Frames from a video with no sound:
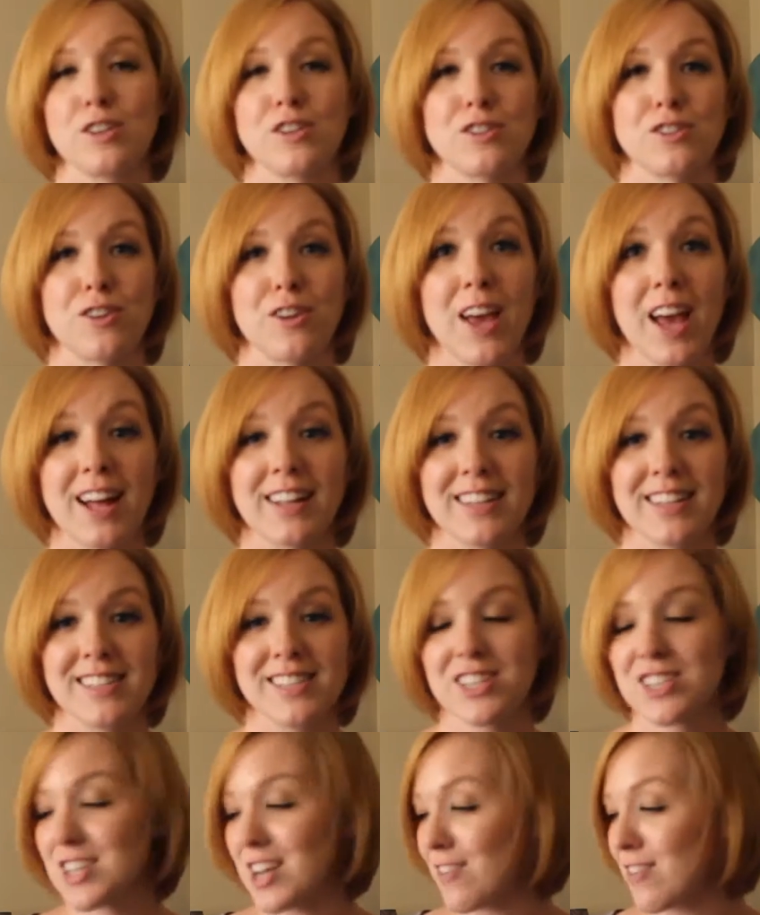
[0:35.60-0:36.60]
So yeah,
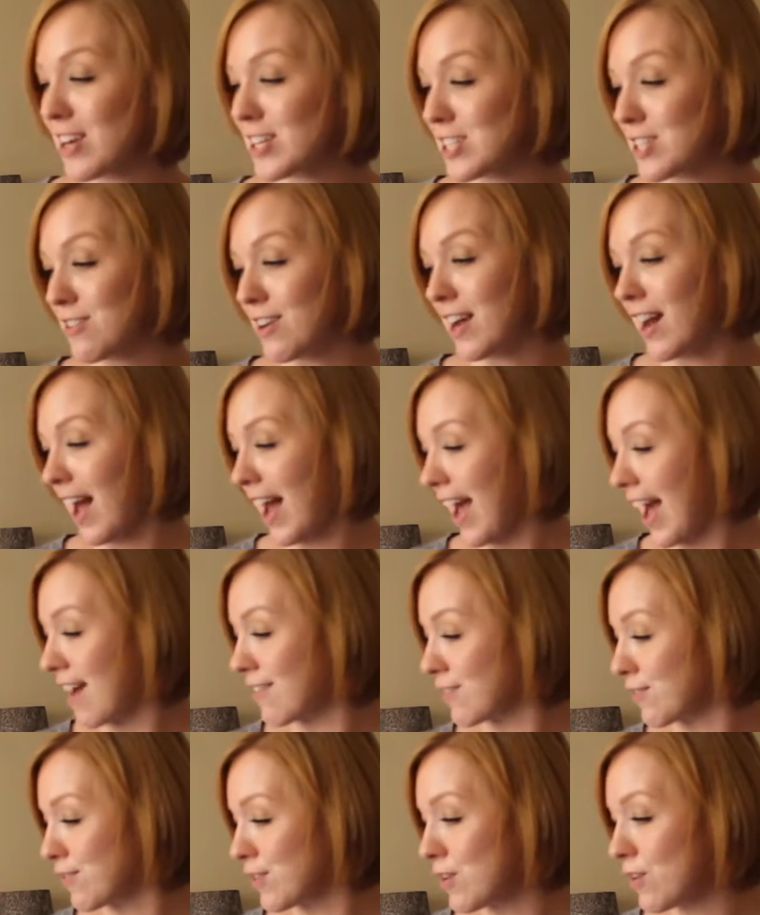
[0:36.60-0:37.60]
let's just get right to it. I
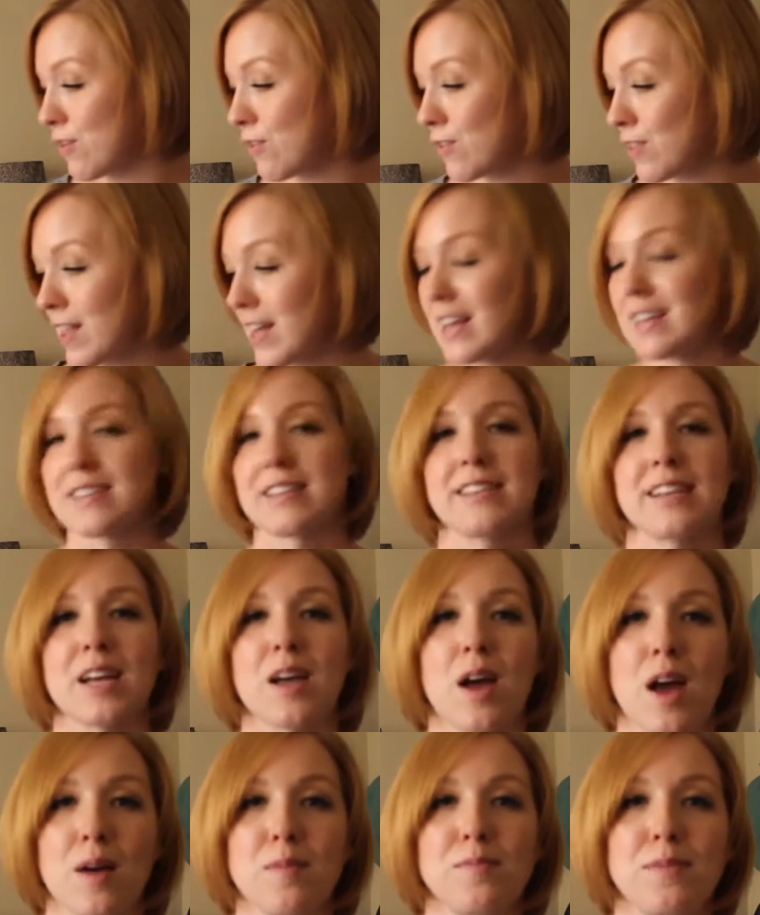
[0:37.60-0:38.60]
have a few things. It's
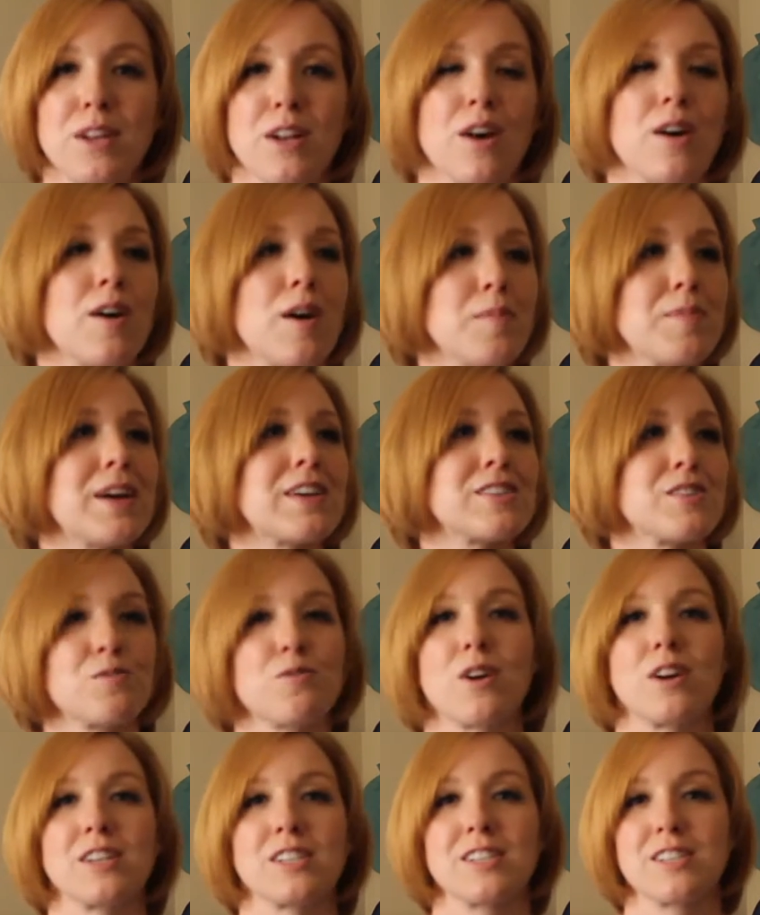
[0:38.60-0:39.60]
like a best and
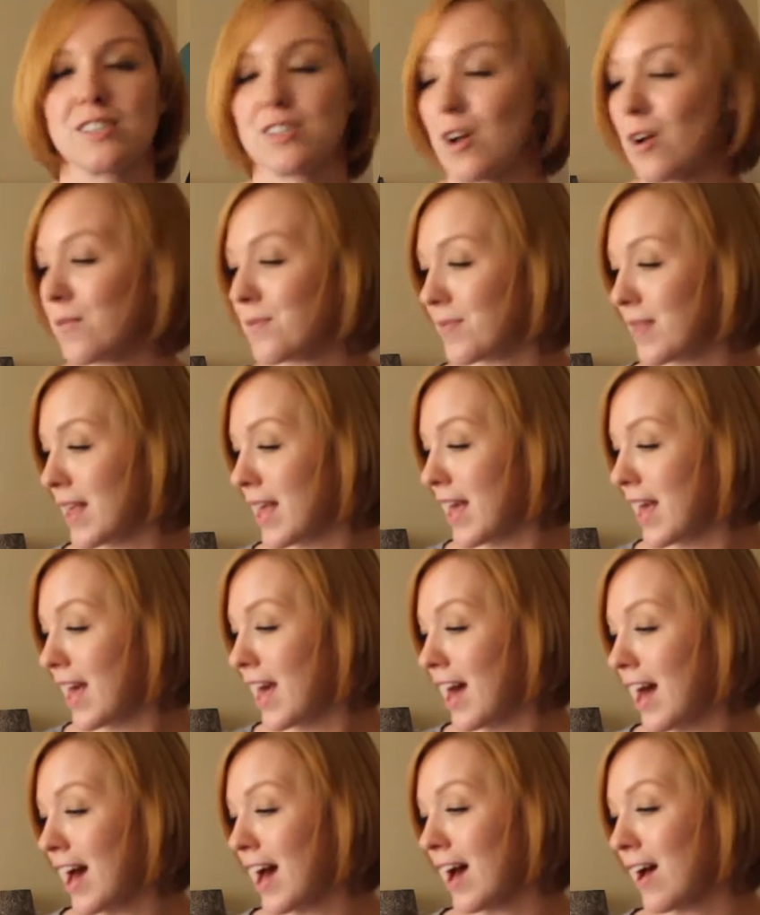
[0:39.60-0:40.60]
worst. So
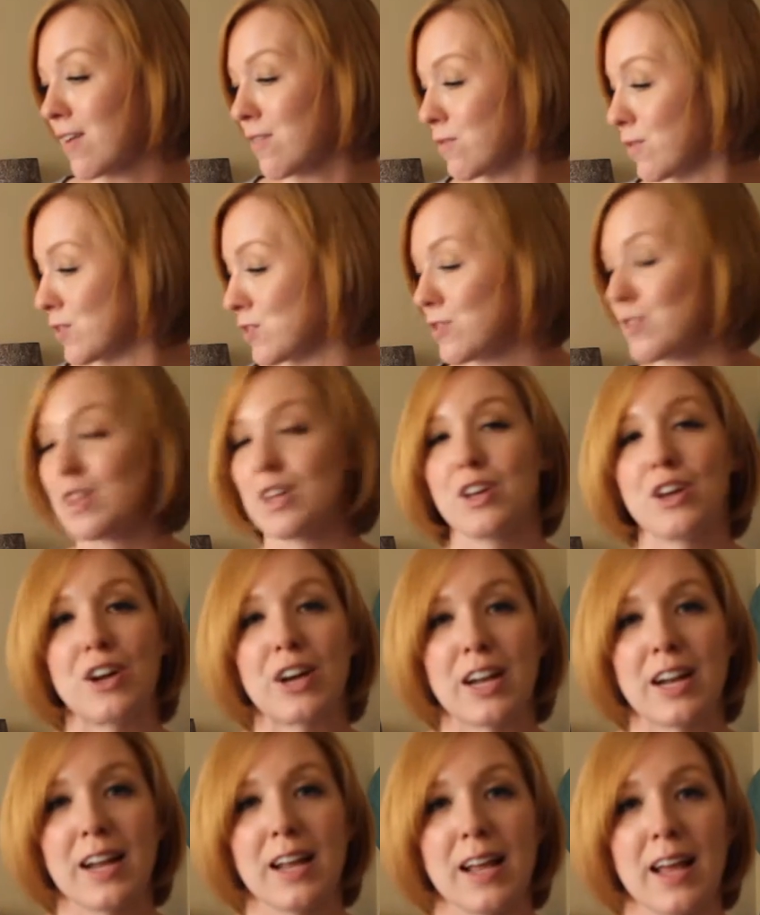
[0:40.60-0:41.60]
we'll do the
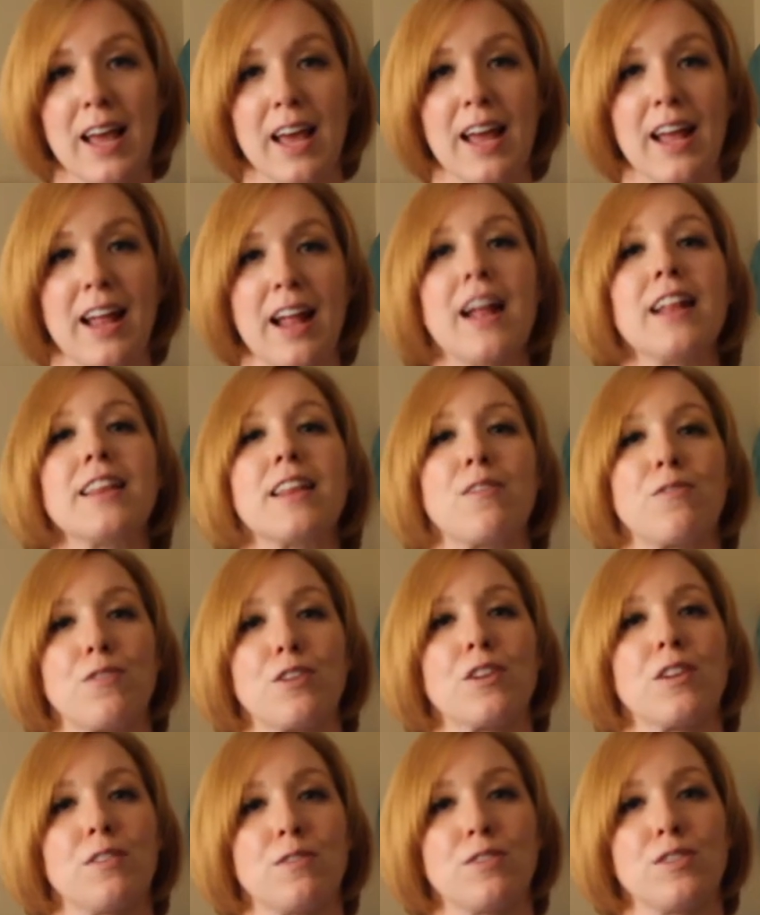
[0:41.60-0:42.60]
good, and then
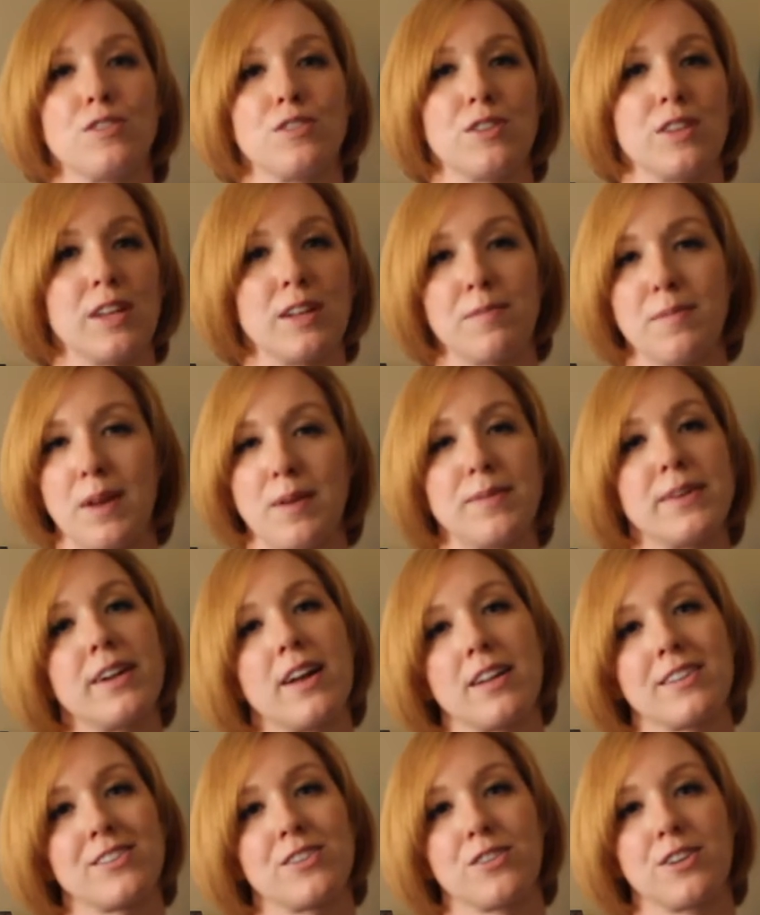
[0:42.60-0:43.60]
we'll do the maybe
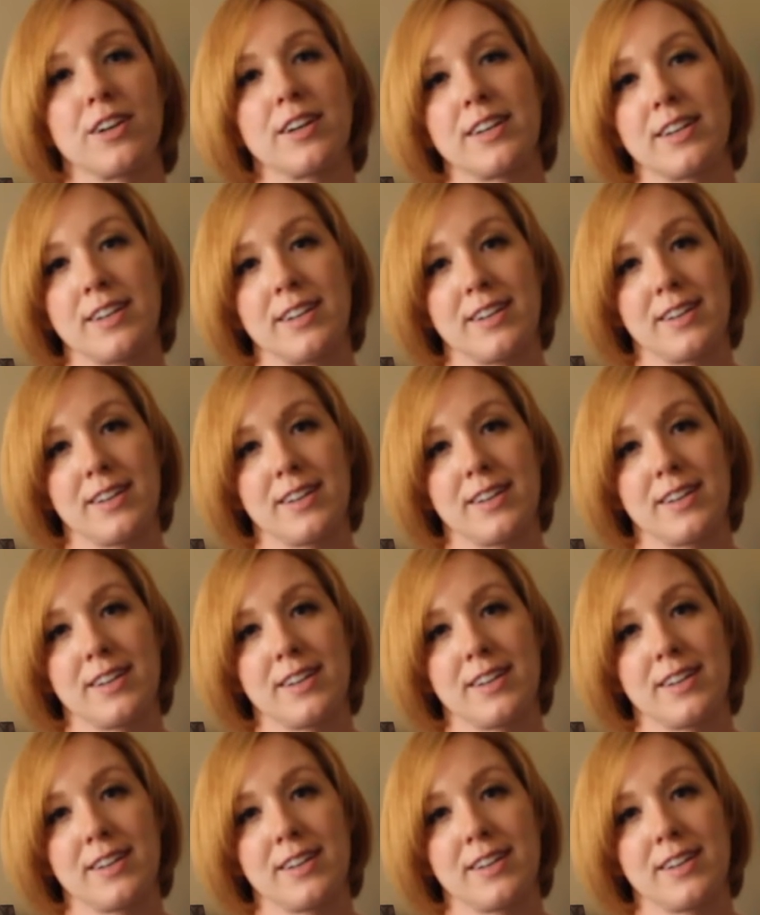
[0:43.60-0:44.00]
not so good.